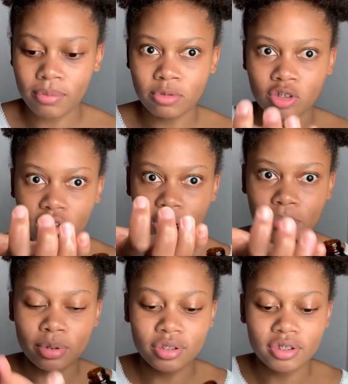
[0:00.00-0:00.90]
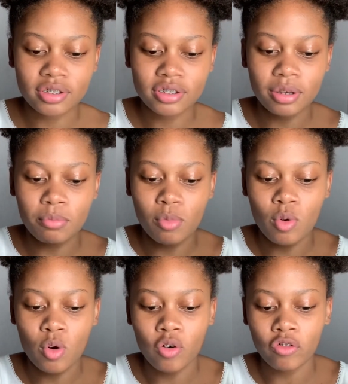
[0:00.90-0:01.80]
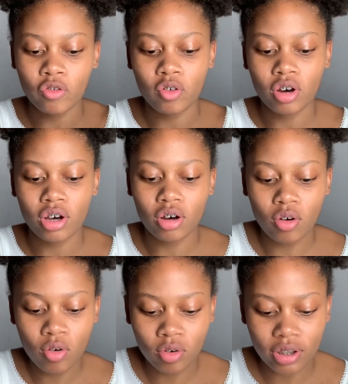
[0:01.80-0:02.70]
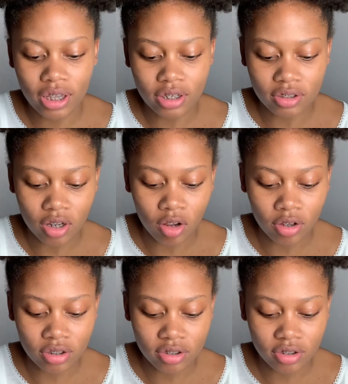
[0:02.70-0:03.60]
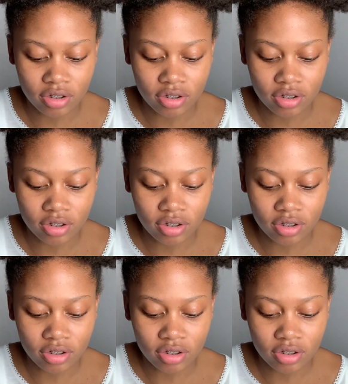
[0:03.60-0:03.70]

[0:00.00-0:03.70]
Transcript: I'm just gonna put some more. Oh, that is a lot.